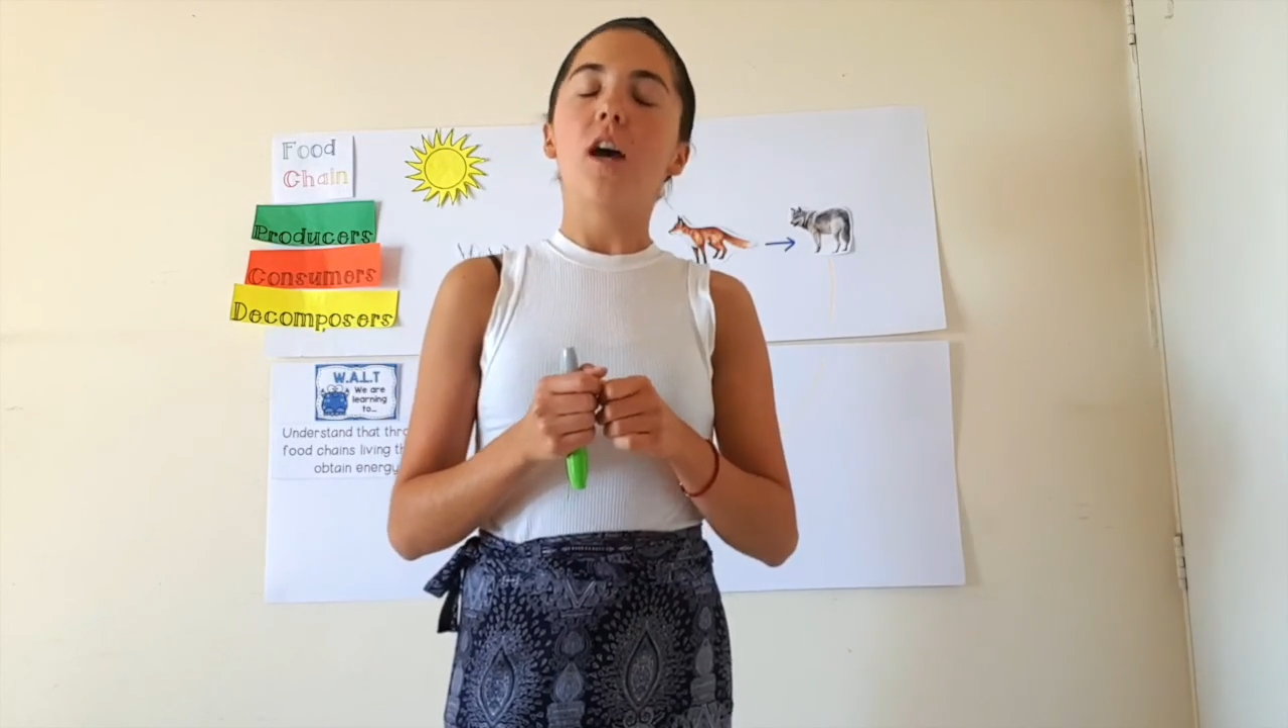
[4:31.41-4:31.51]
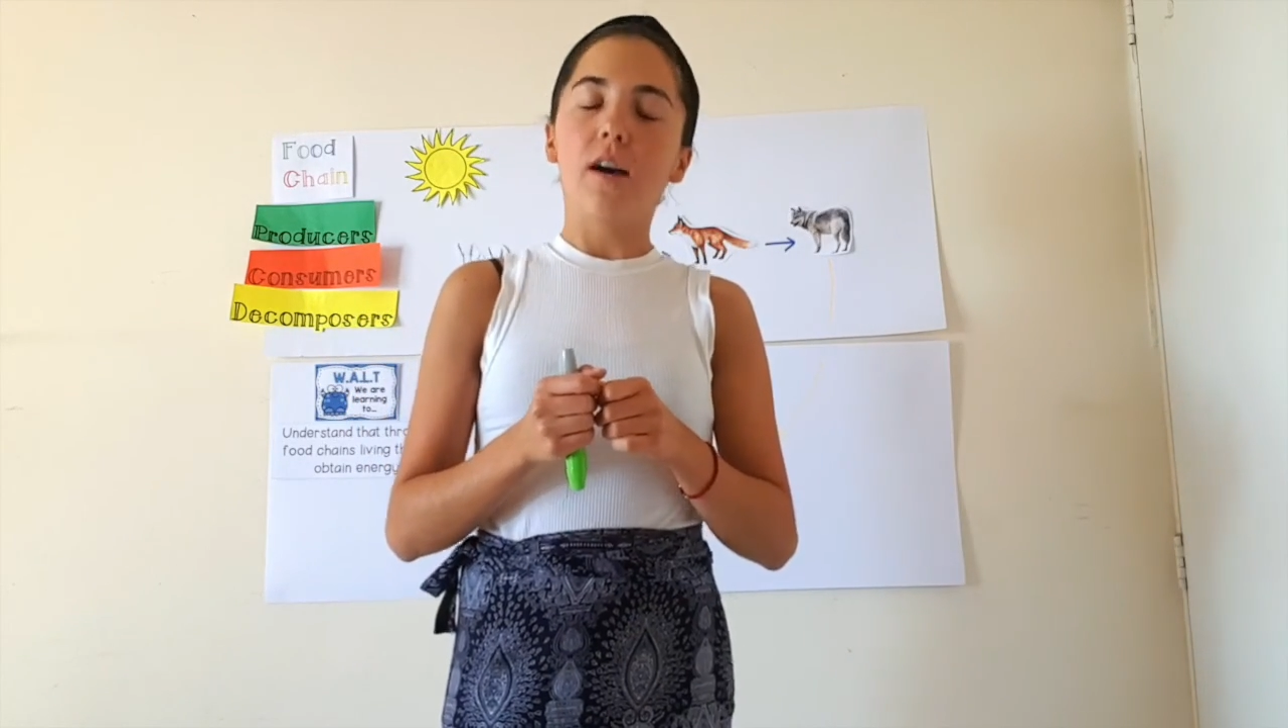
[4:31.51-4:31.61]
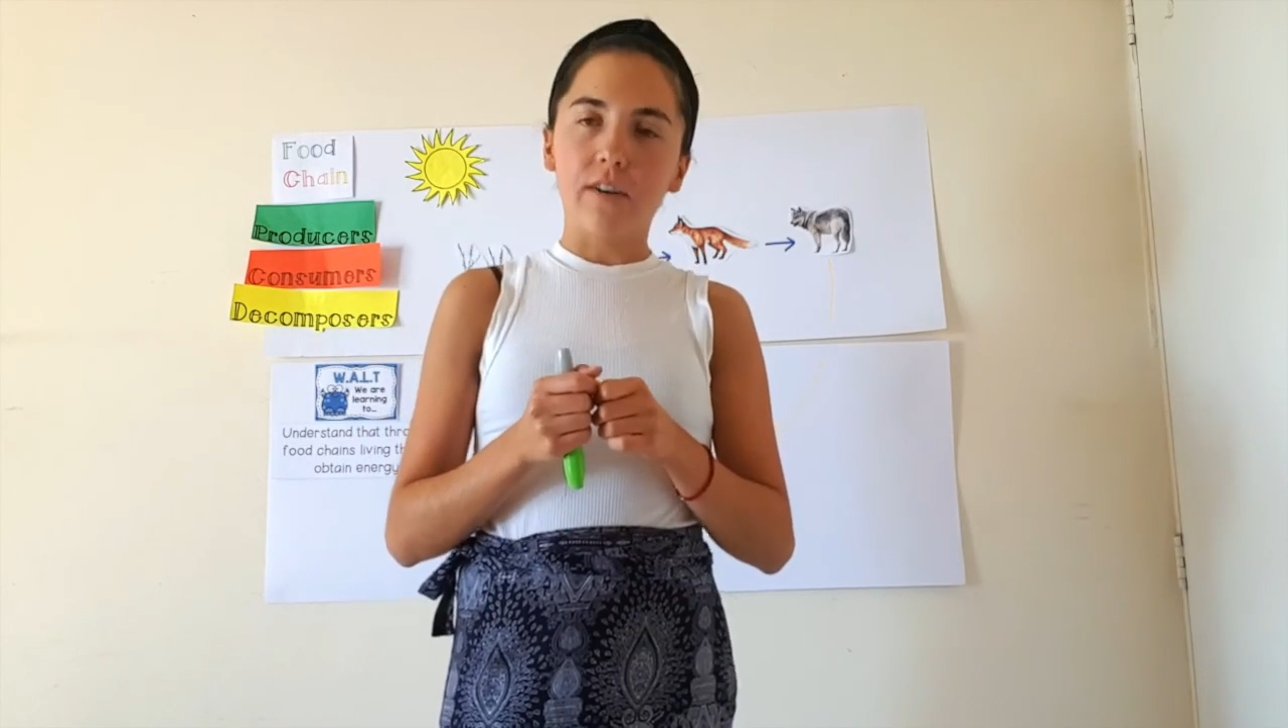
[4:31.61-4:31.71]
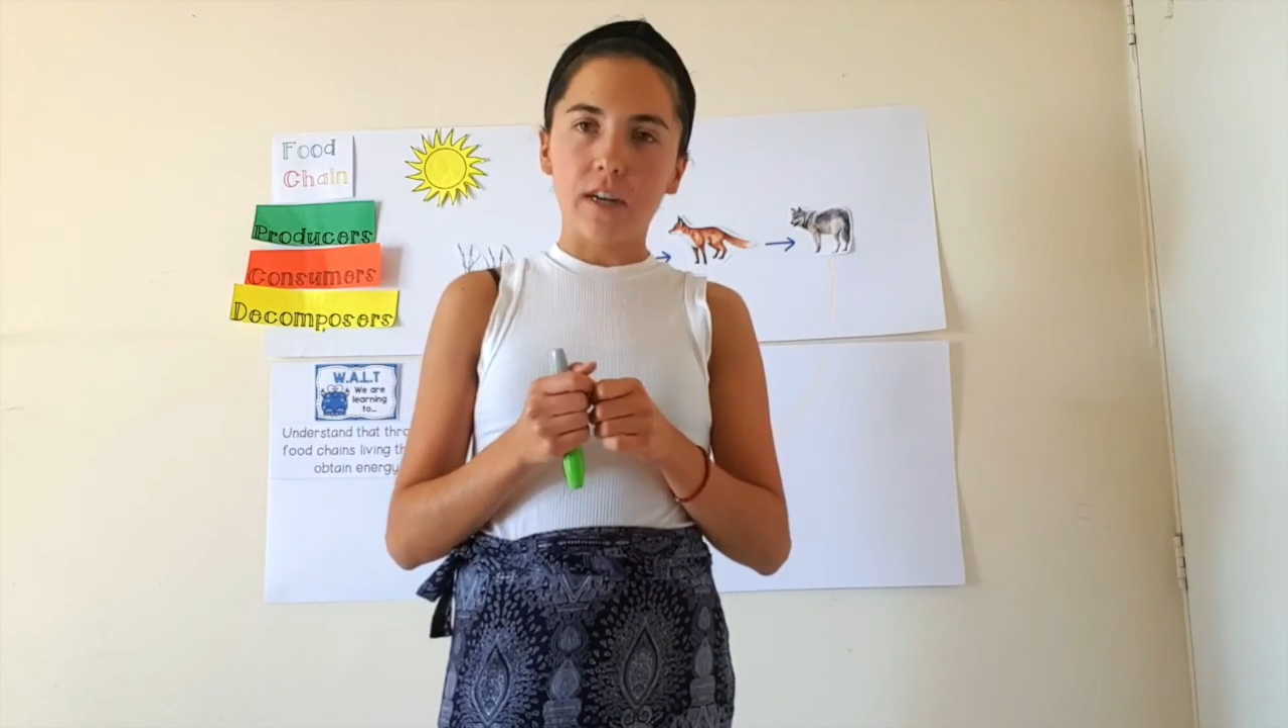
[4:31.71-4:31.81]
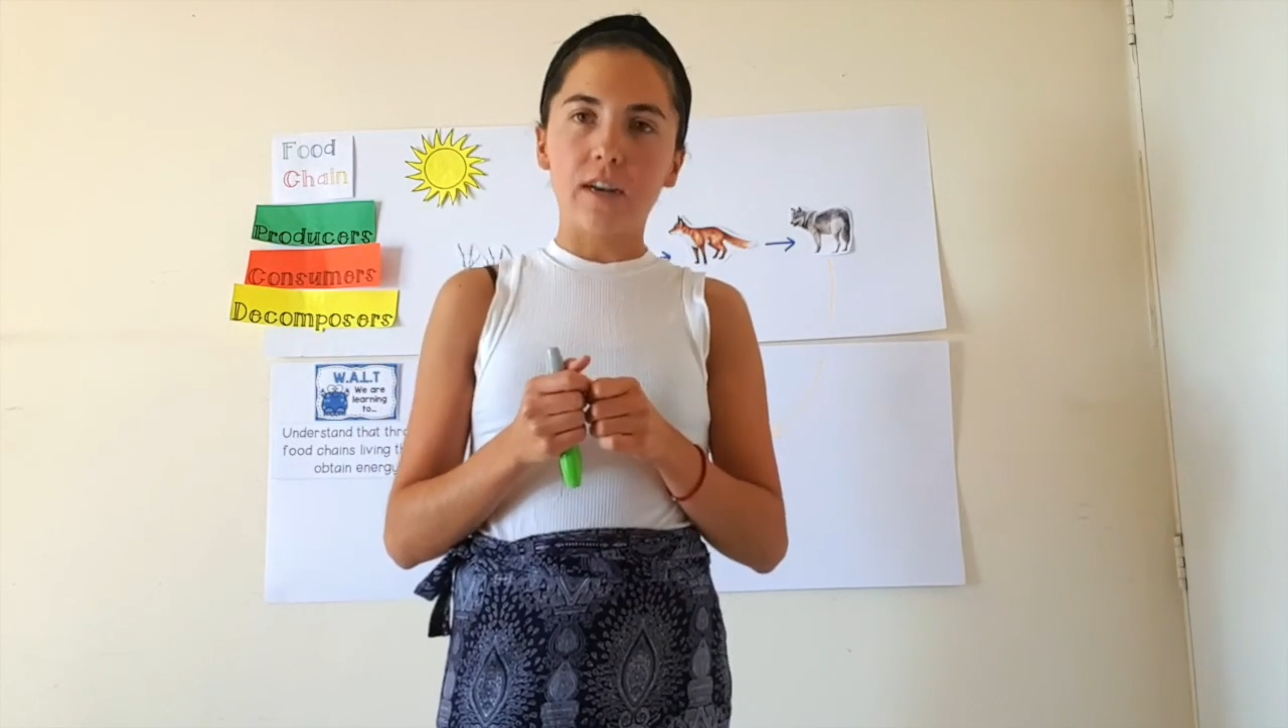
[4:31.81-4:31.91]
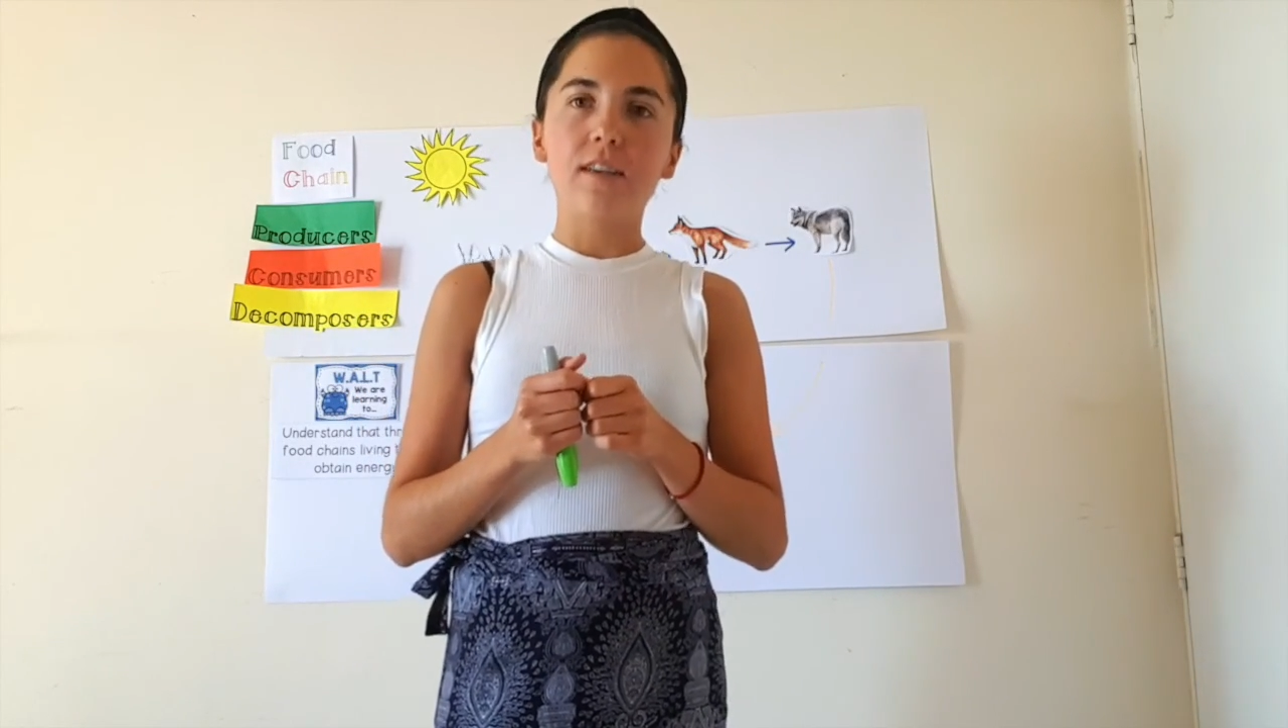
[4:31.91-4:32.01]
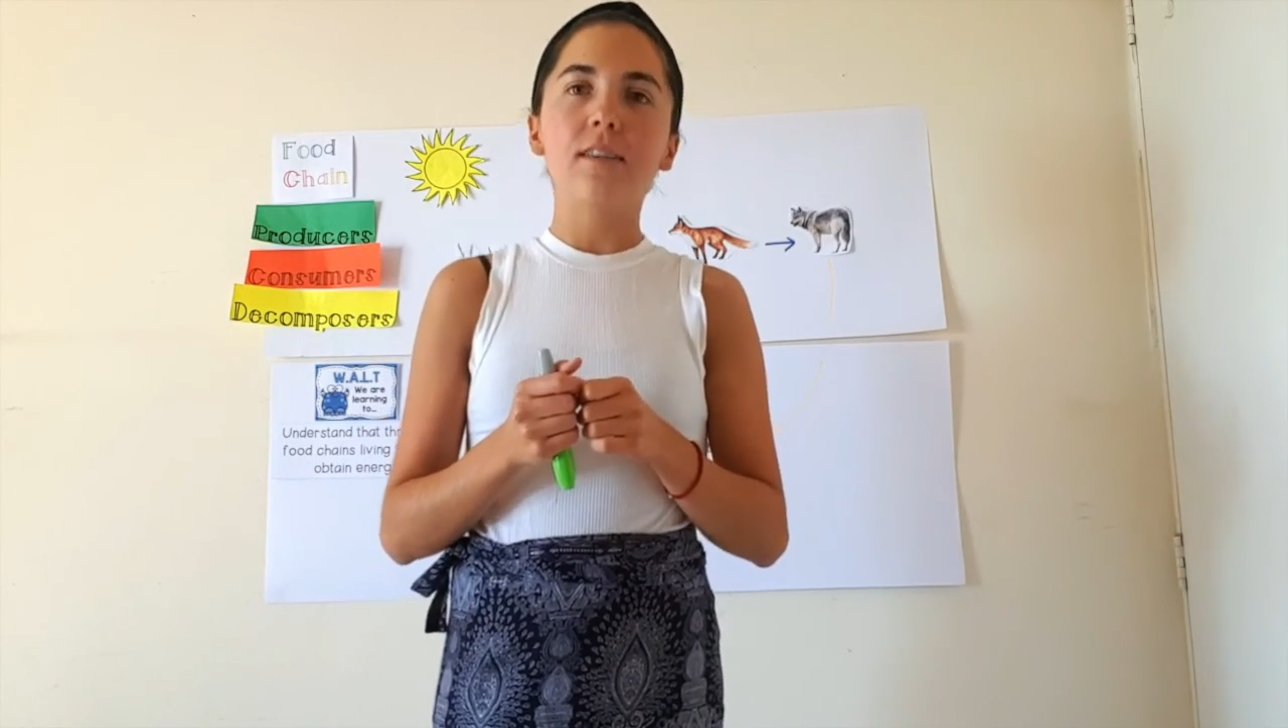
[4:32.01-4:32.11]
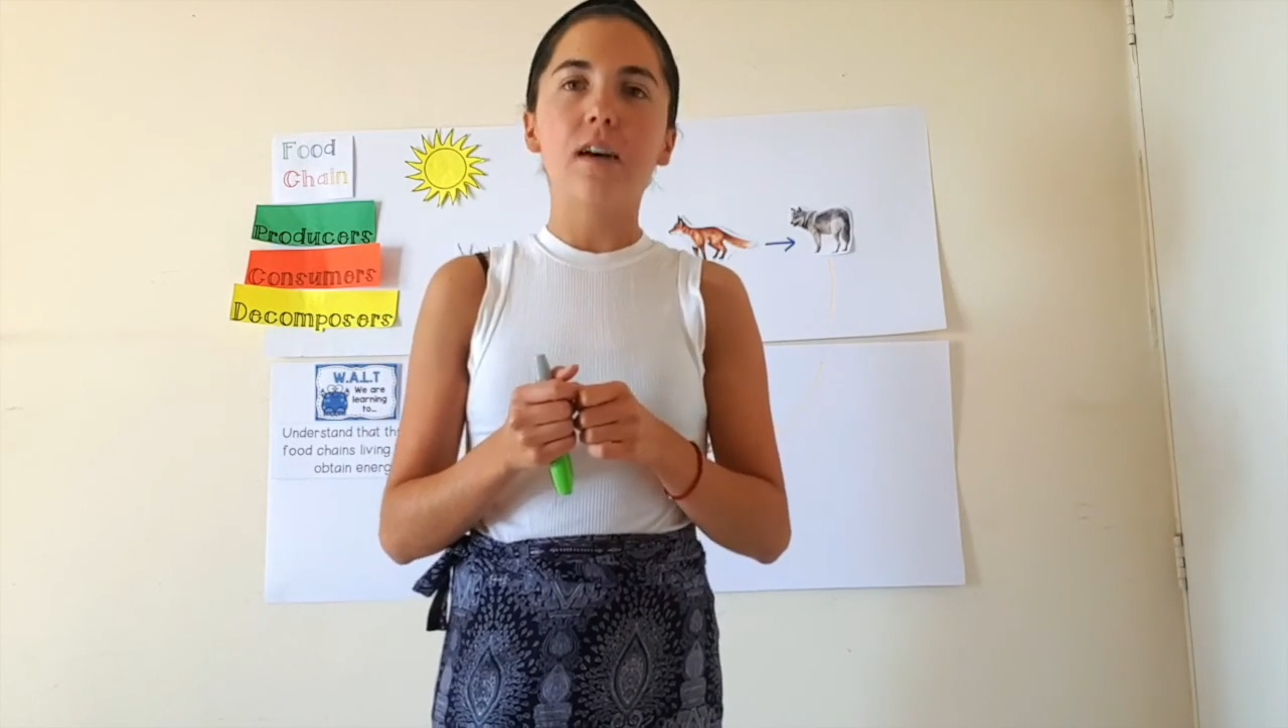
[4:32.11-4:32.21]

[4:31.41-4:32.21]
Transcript: Have a nice